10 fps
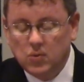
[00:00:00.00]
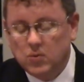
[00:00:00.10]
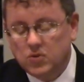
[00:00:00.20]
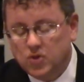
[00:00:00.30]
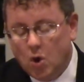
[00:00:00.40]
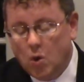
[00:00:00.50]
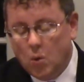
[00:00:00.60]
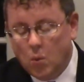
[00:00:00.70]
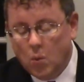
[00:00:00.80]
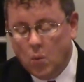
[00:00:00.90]

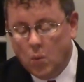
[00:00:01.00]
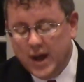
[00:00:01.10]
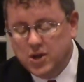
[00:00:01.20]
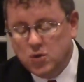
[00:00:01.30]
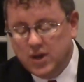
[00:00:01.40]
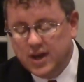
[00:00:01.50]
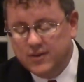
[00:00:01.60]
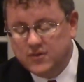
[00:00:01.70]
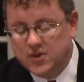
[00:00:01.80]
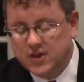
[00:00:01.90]
So when you
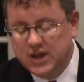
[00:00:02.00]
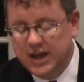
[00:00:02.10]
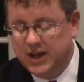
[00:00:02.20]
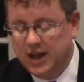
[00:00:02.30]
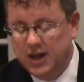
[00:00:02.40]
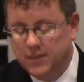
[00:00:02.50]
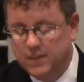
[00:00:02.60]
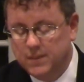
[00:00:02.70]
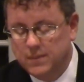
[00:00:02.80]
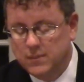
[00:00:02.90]
give to the needy,
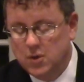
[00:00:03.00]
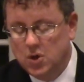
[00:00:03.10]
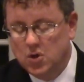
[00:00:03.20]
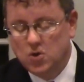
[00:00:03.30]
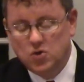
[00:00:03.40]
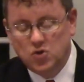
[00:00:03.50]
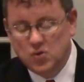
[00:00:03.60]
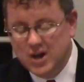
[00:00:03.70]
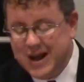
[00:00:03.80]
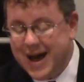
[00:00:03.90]
do
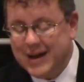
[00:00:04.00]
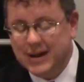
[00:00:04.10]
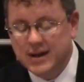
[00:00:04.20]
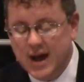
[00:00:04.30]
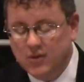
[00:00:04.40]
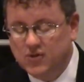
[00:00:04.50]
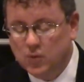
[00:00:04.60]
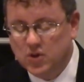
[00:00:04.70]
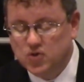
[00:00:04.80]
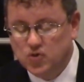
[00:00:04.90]
not announce it
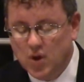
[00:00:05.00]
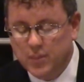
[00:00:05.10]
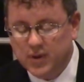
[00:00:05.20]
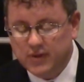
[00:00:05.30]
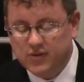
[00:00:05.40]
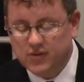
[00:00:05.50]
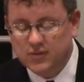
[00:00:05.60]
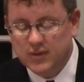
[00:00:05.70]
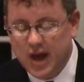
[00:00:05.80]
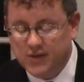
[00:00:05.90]
with trumpets,
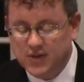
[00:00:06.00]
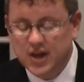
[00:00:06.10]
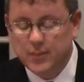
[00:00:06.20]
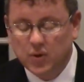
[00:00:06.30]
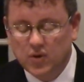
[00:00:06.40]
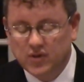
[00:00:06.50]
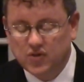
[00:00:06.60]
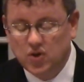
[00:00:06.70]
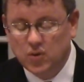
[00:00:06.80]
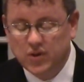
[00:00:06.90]
as the hypocrites
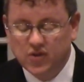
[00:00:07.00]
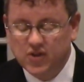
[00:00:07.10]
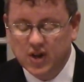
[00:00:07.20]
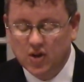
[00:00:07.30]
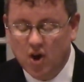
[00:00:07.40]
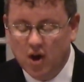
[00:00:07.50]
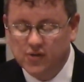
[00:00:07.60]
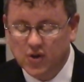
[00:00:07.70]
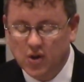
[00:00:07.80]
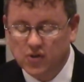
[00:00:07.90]
do in the synagogues
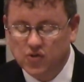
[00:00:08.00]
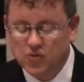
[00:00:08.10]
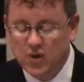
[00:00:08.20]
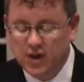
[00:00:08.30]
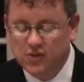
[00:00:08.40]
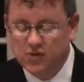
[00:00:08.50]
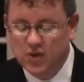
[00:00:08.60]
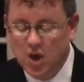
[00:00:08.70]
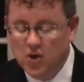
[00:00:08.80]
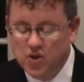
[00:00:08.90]
and on the streets,
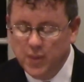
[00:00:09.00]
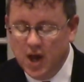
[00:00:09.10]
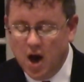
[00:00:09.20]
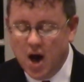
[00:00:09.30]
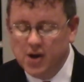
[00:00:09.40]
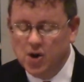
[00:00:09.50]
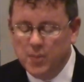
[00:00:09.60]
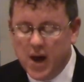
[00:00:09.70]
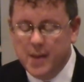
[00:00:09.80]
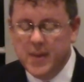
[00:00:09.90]
to be honored
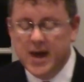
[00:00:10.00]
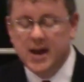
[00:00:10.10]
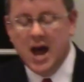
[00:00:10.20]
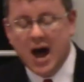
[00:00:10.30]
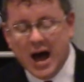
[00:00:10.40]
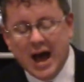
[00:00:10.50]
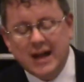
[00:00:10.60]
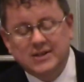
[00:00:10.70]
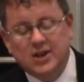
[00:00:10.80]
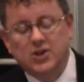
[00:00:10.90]
by men. I
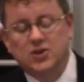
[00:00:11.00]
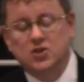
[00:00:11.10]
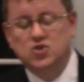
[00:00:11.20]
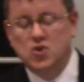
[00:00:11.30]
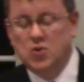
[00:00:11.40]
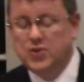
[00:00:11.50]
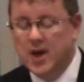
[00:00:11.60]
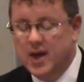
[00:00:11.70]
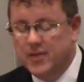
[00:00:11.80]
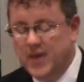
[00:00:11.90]
tell you the truth,
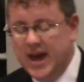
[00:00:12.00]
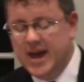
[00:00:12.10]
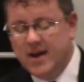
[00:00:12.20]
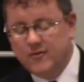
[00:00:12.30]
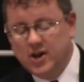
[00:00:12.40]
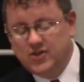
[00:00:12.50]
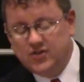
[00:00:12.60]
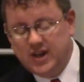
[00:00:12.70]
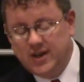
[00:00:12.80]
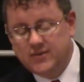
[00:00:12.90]
they have
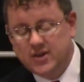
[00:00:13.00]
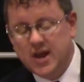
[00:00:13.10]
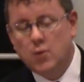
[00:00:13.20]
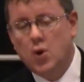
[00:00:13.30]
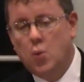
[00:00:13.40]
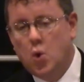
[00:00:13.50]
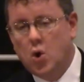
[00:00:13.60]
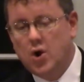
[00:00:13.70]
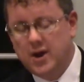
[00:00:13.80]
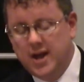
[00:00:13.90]
received their
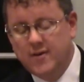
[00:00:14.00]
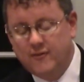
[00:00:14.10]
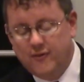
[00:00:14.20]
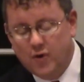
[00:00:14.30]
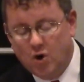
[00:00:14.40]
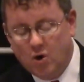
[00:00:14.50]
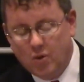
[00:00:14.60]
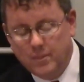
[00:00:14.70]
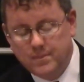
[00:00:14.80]
reward in full.